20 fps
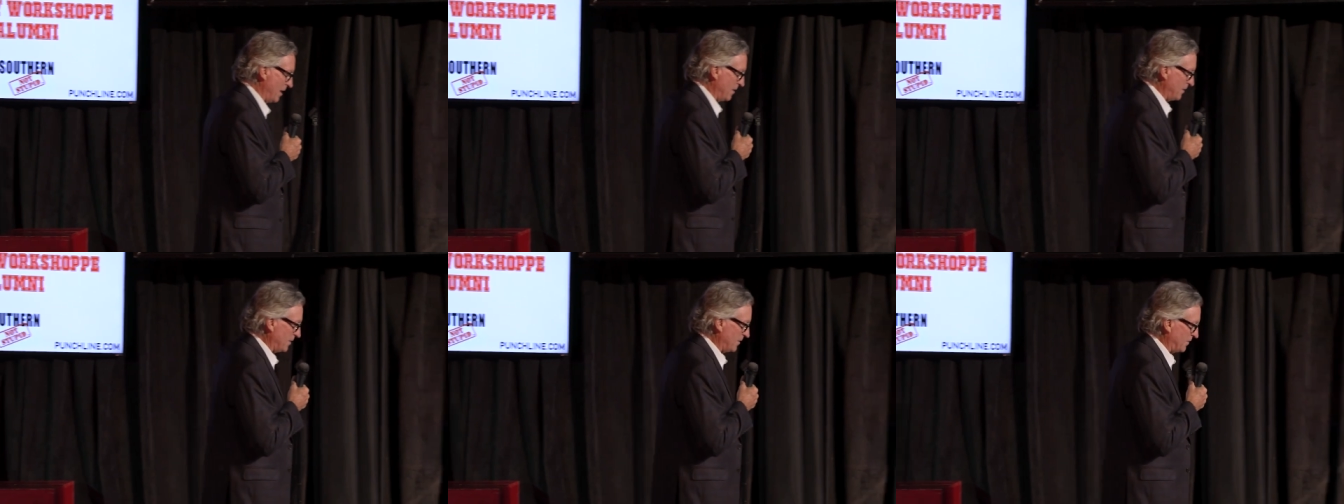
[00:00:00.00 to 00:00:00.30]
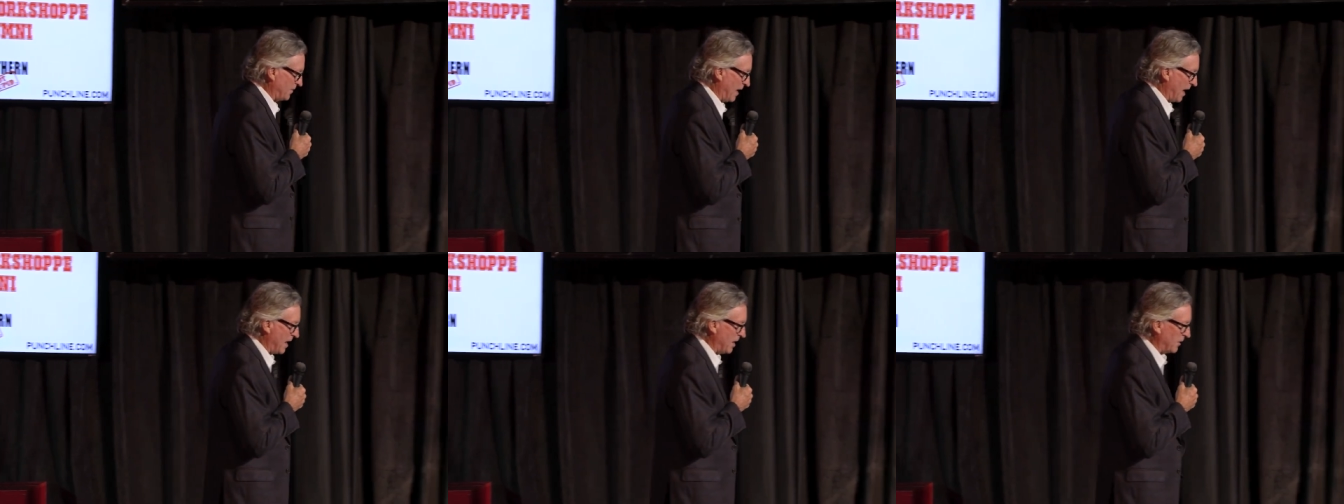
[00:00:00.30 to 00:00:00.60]

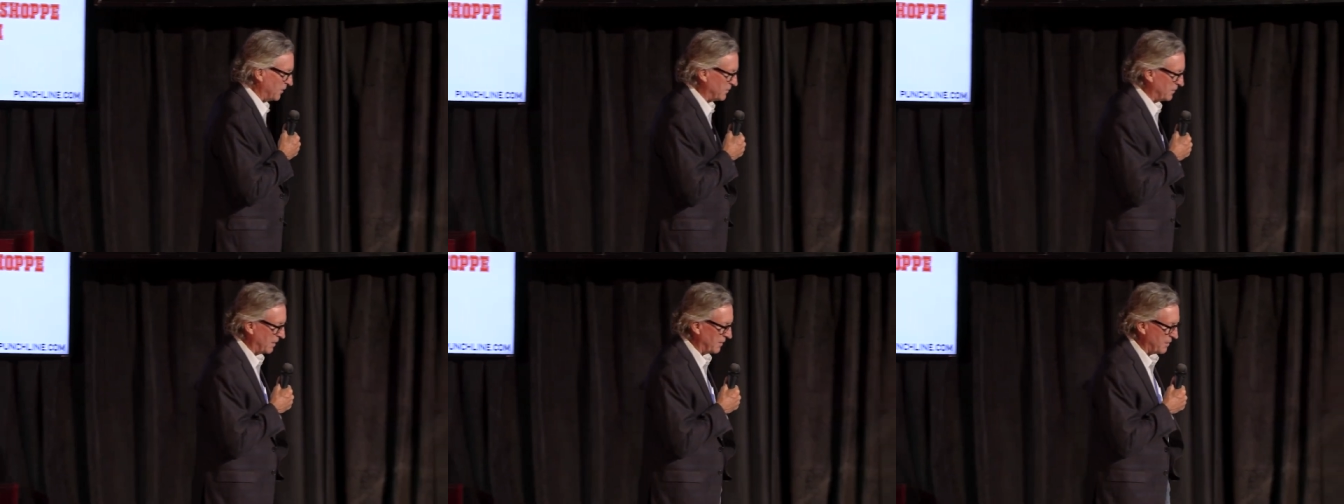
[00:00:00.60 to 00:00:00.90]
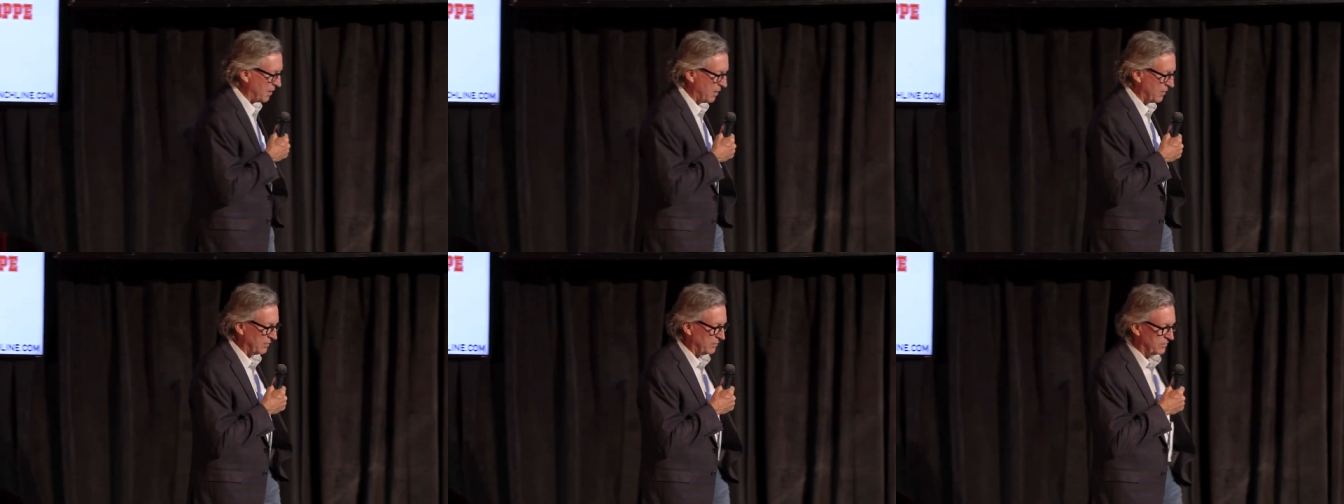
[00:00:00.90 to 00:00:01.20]
Santa sent
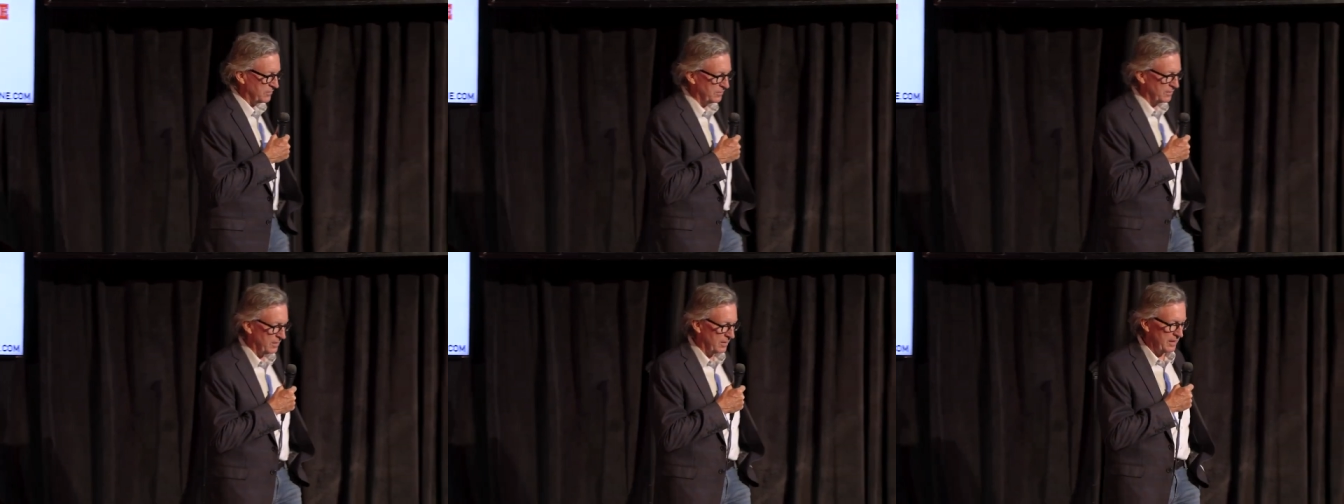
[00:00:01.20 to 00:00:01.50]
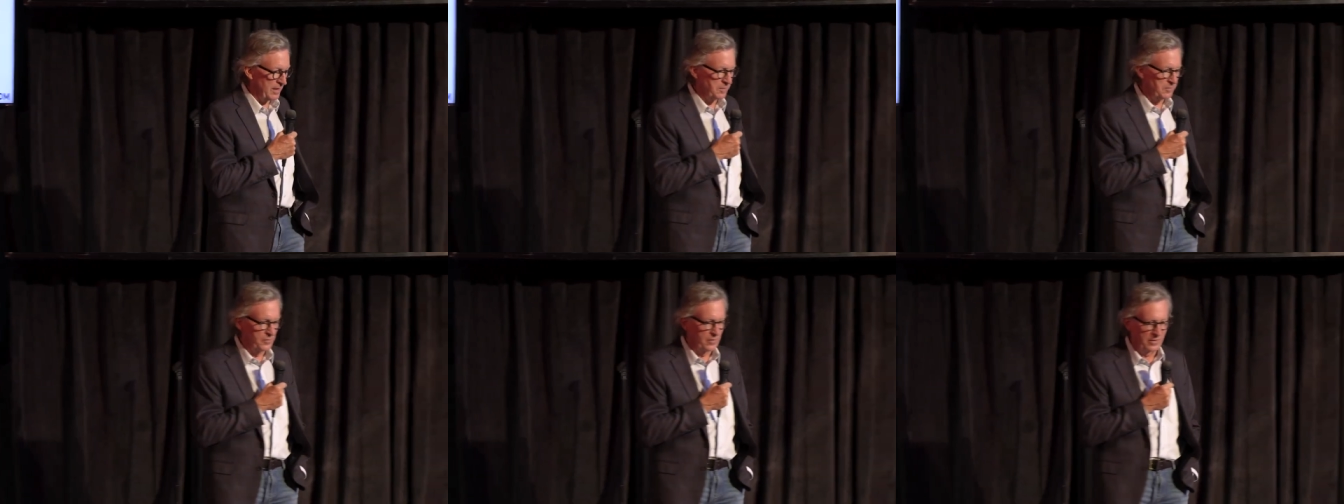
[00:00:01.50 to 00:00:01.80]
all these uh,
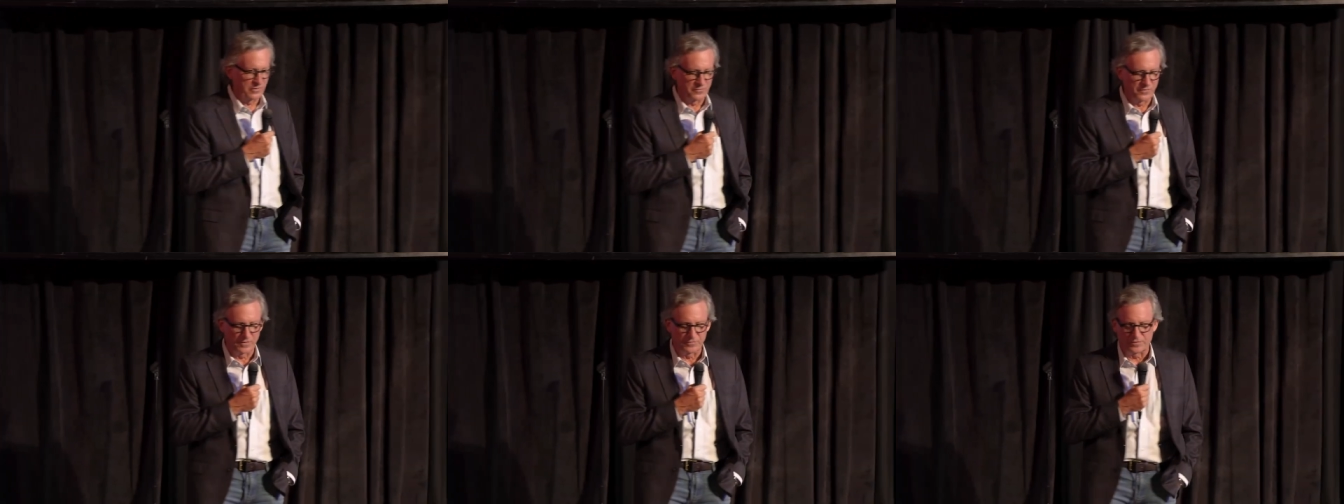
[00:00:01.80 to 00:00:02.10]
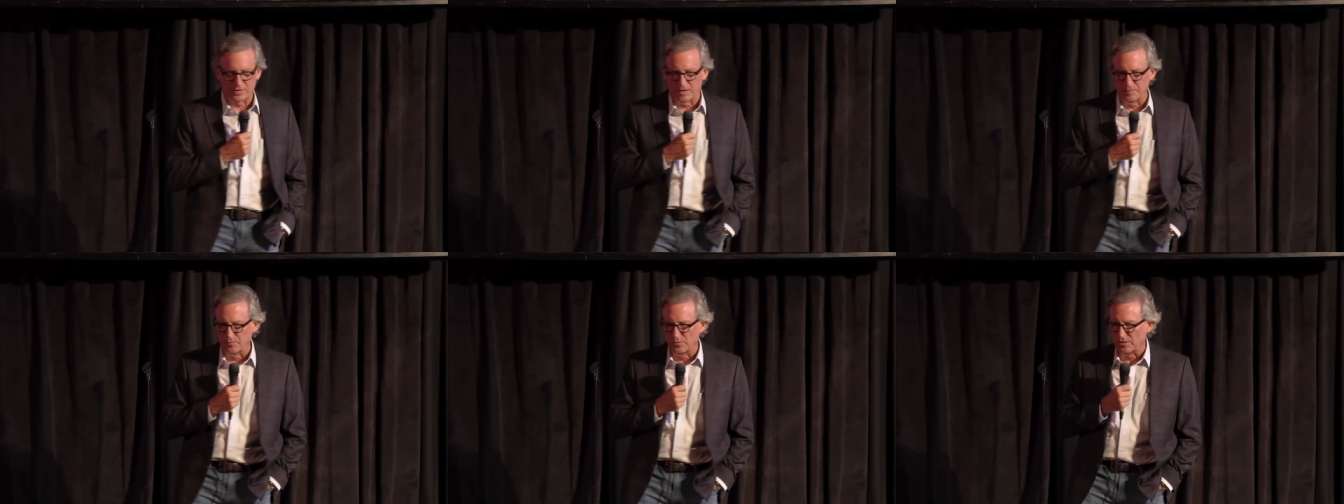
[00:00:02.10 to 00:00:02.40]
immigrants,
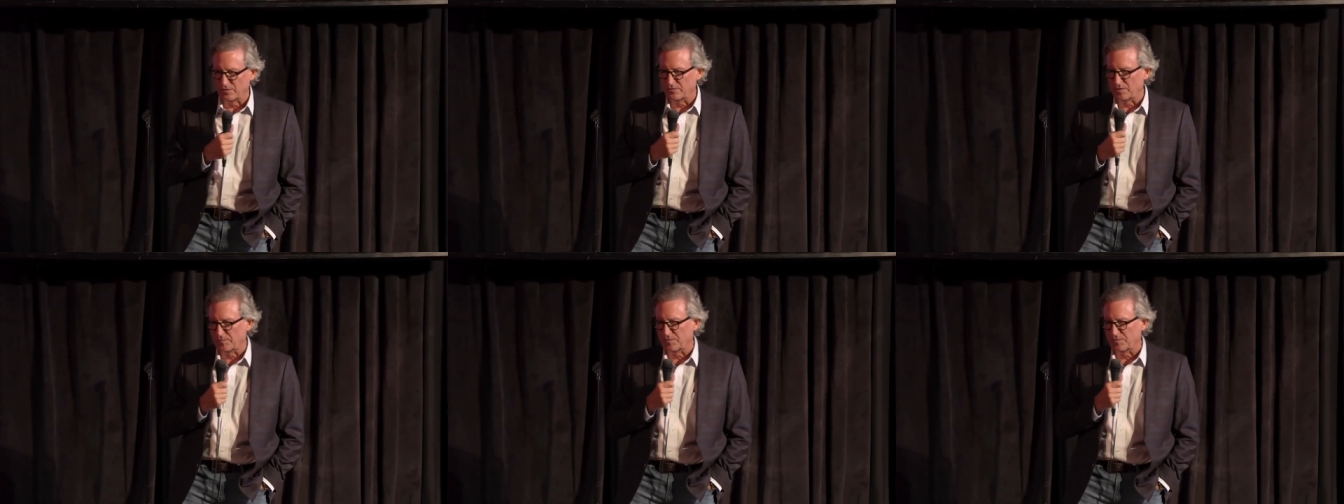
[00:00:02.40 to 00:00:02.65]
50 immigrants,